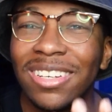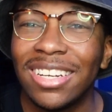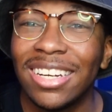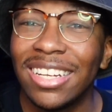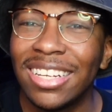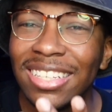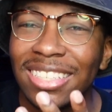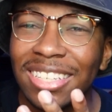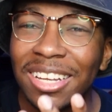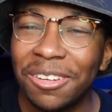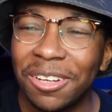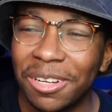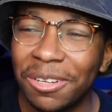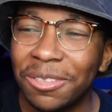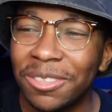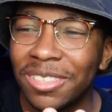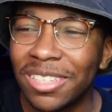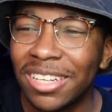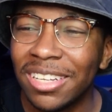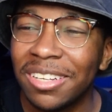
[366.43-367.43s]
of the things I, I
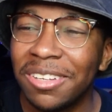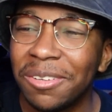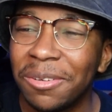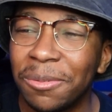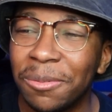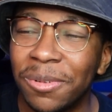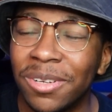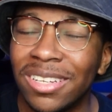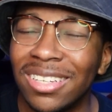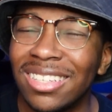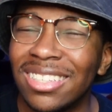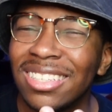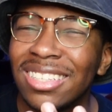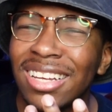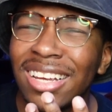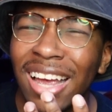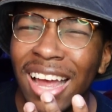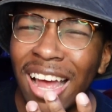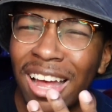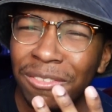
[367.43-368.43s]
was thinking was
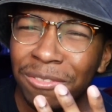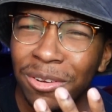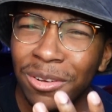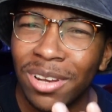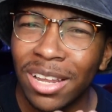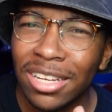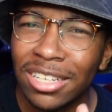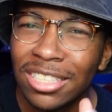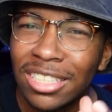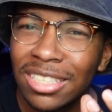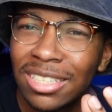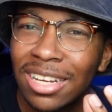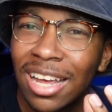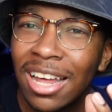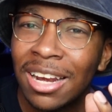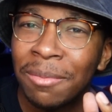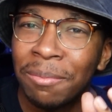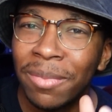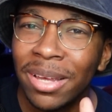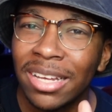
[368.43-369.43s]
I feel like she
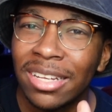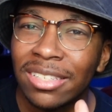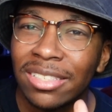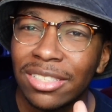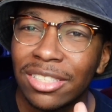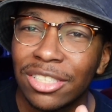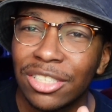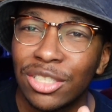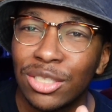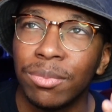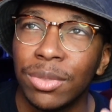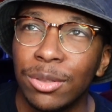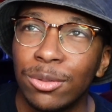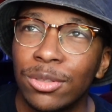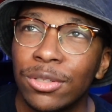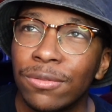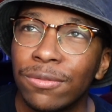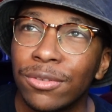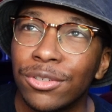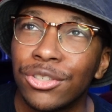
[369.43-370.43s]
kind of makes
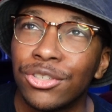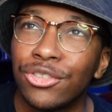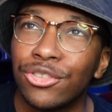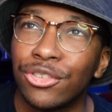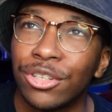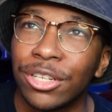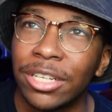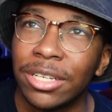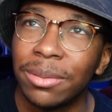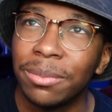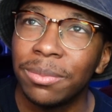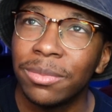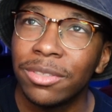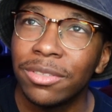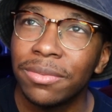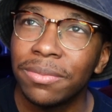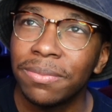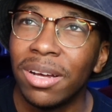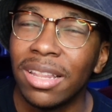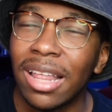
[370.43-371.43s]
music for
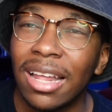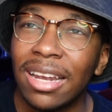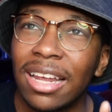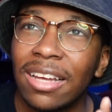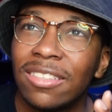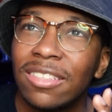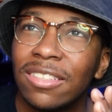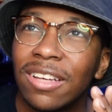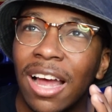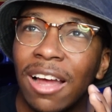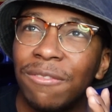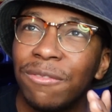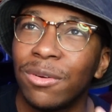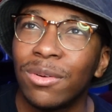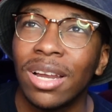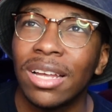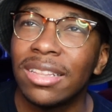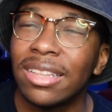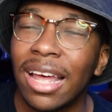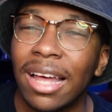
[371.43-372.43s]
streams, but that that's I feel
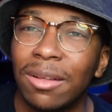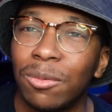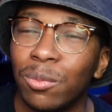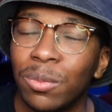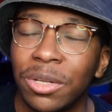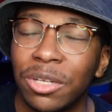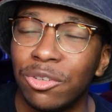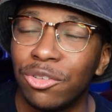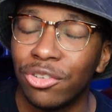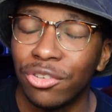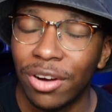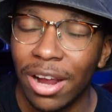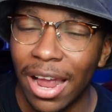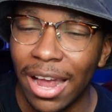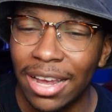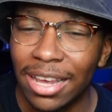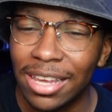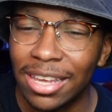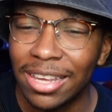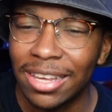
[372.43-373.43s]
like that would be
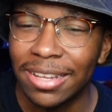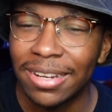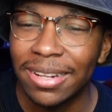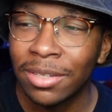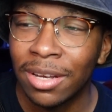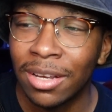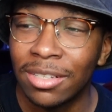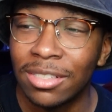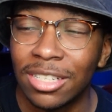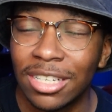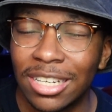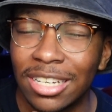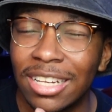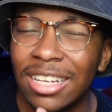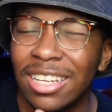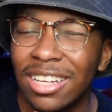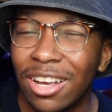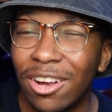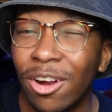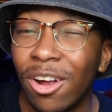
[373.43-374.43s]
dragging it because
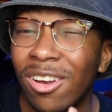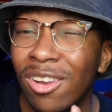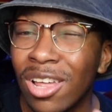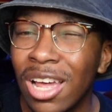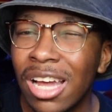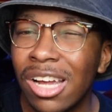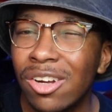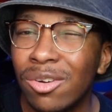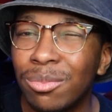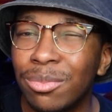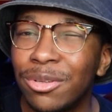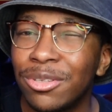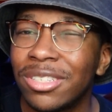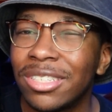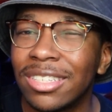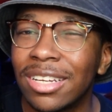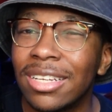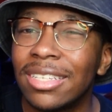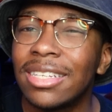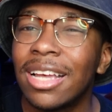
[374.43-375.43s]
it a lot of her
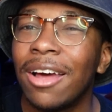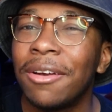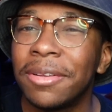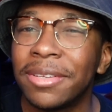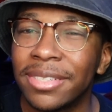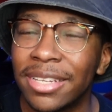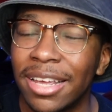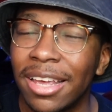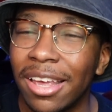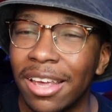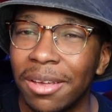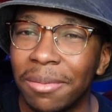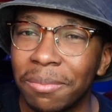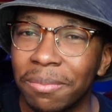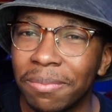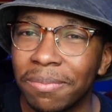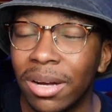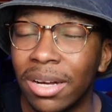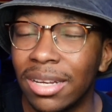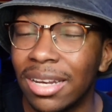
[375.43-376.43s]
music does sound the same,
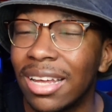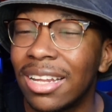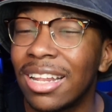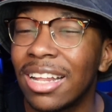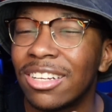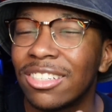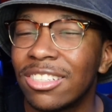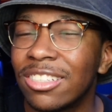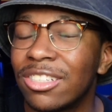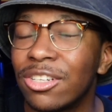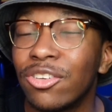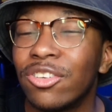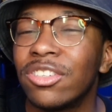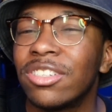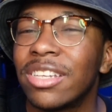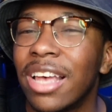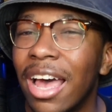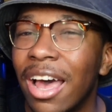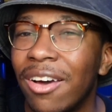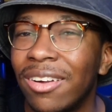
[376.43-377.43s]
but that that's just her
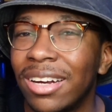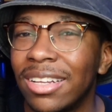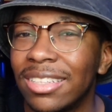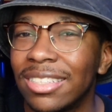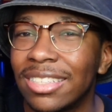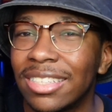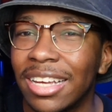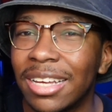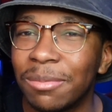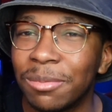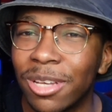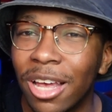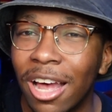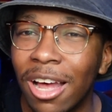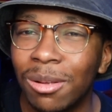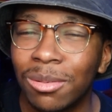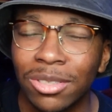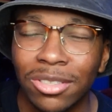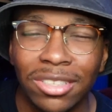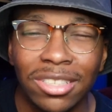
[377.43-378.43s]
sound at the same
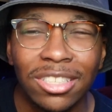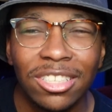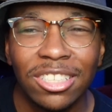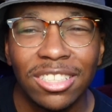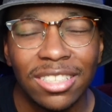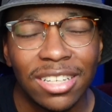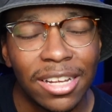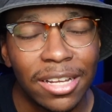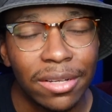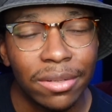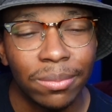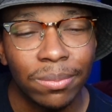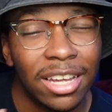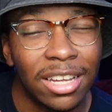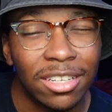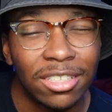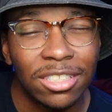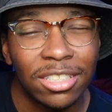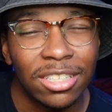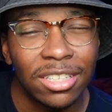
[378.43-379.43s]
time. So it's just like,
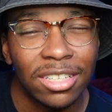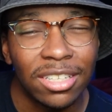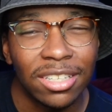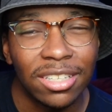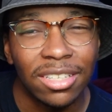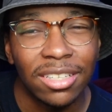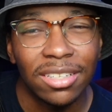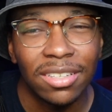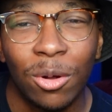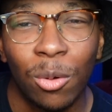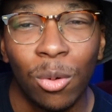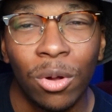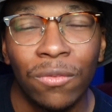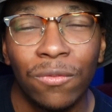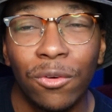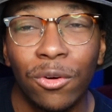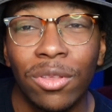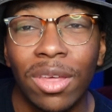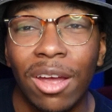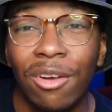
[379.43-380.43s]
is she going
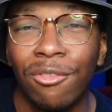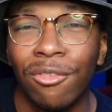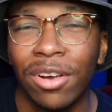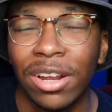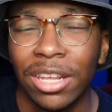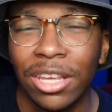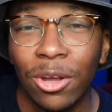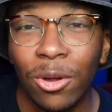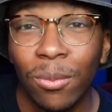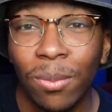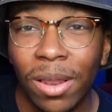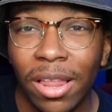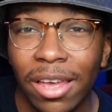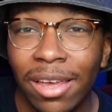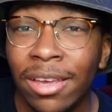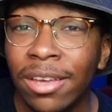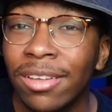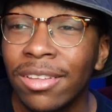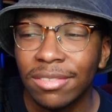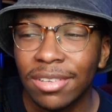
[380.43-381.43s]
for that radio
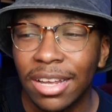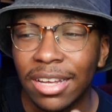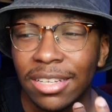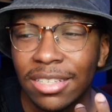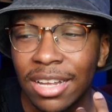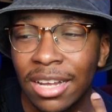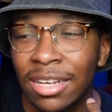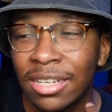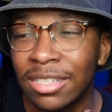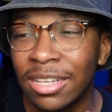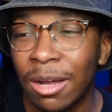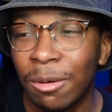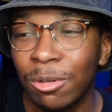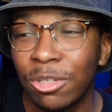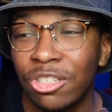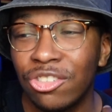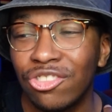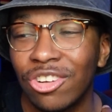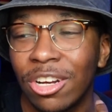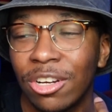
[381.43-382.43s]
play? Like, is that is that
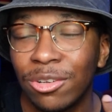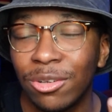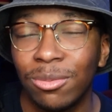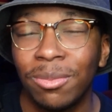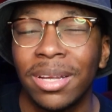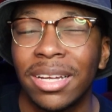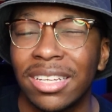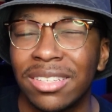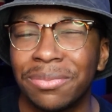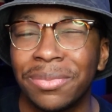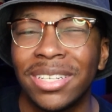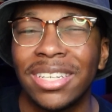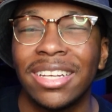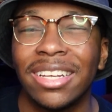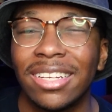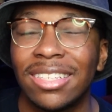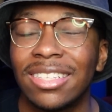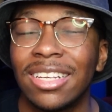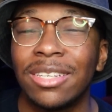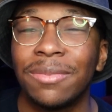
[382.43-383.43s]
what she's trying to do? Make as many
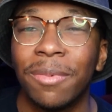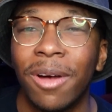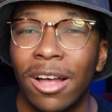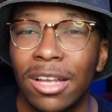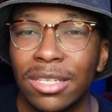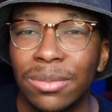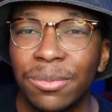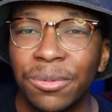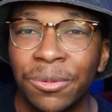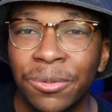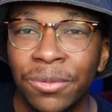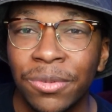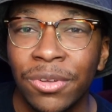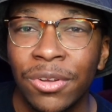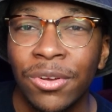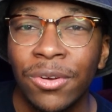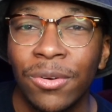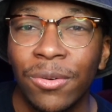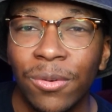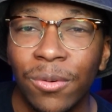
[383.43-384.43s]
hits as possible,
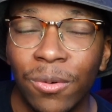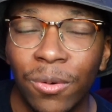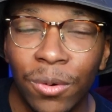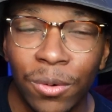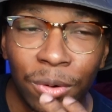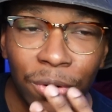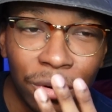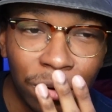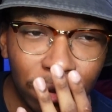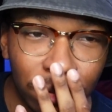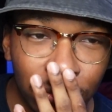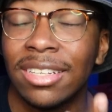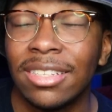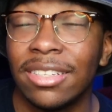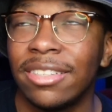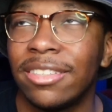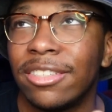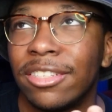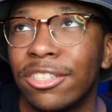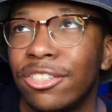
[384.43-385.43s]
or is,
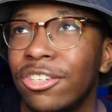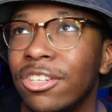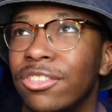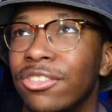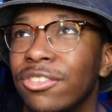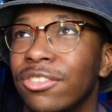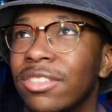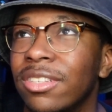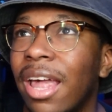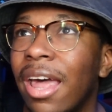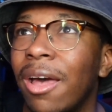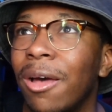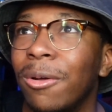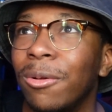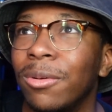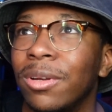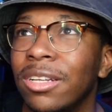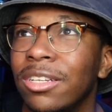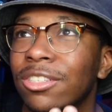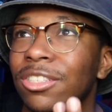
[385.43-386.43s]
is this just her
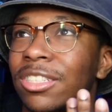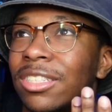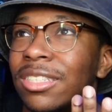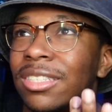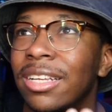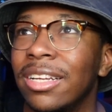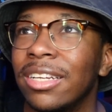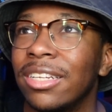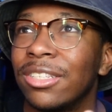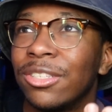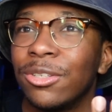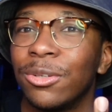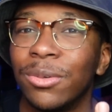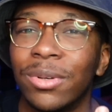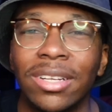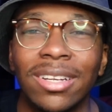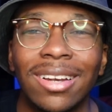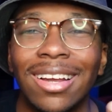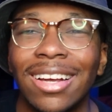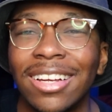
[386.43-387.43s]
sound and she's sticking to
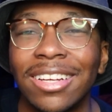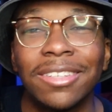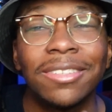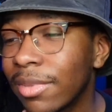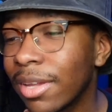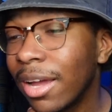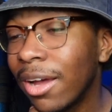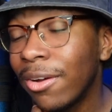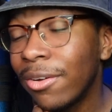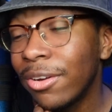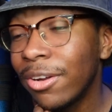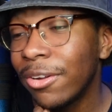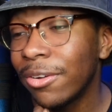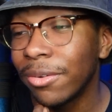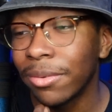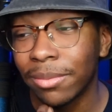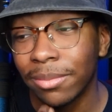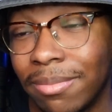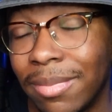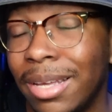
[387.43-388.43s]
it? Like, I don't
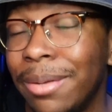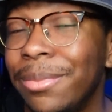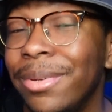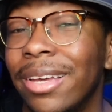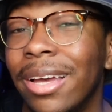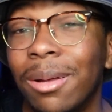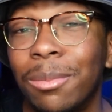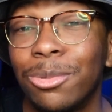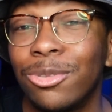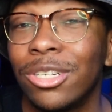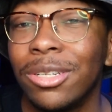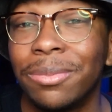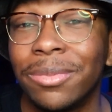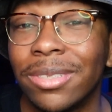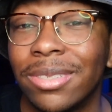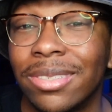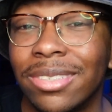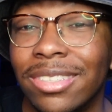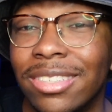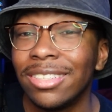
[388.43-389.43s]
know. Maybe I'm tripping.